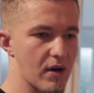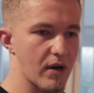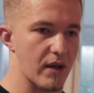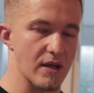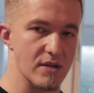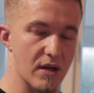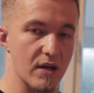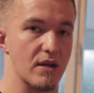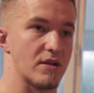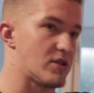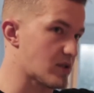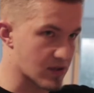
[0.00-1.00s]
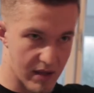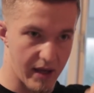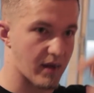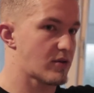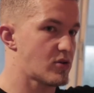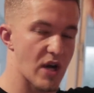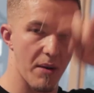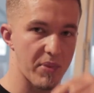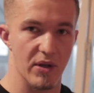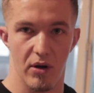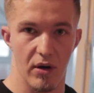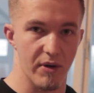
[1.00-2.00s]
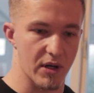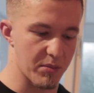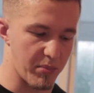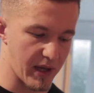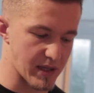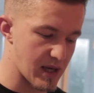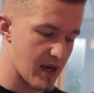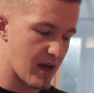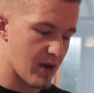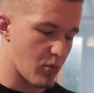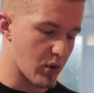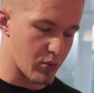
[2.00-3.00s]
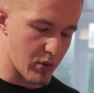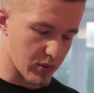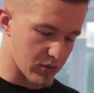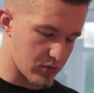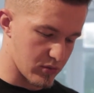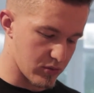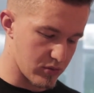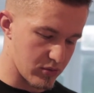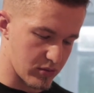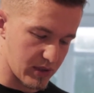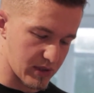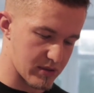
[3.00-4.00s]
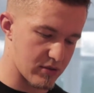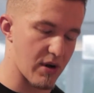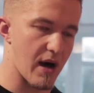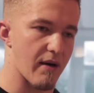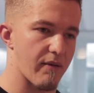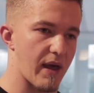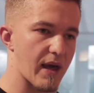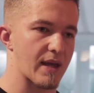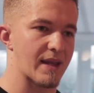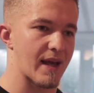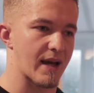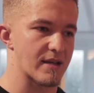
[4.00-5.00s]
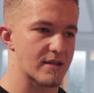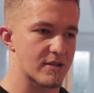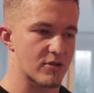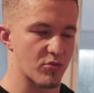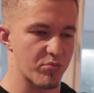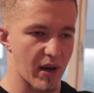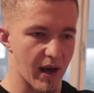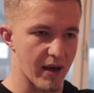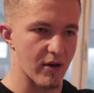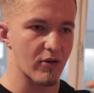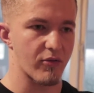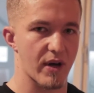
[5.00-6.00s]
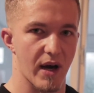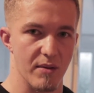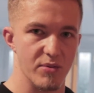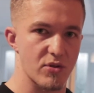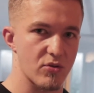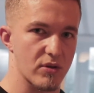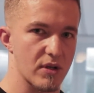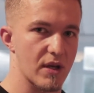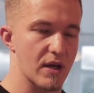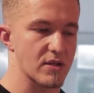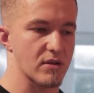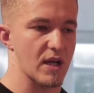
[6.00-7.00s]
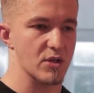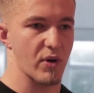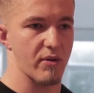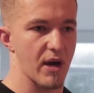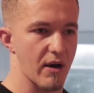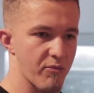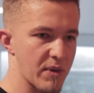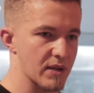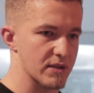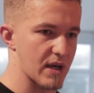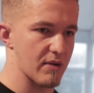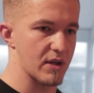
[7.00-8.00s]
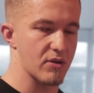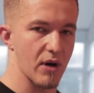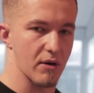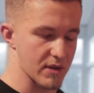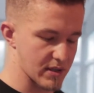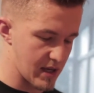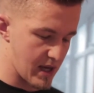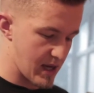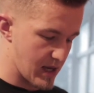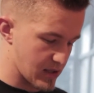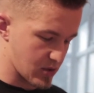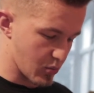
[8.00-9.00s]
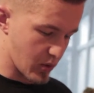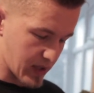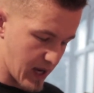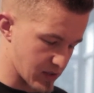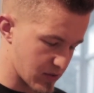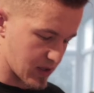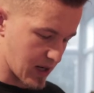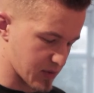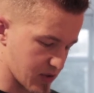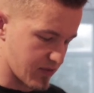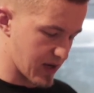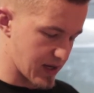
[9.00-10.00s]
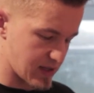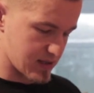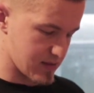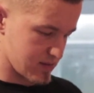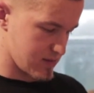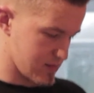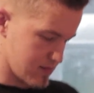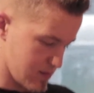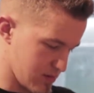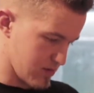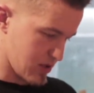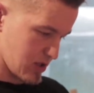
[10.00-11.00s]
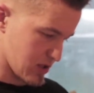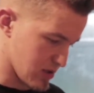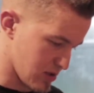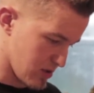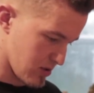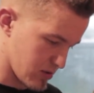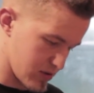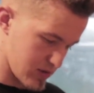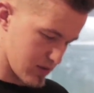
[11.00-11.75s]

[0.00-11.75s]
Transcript: insulin is just like jumping all over the place. What we want to do is to have like nice supply of carbs through the day. So that's why we have meals every 2 hours. So 100 grams of rice, which is not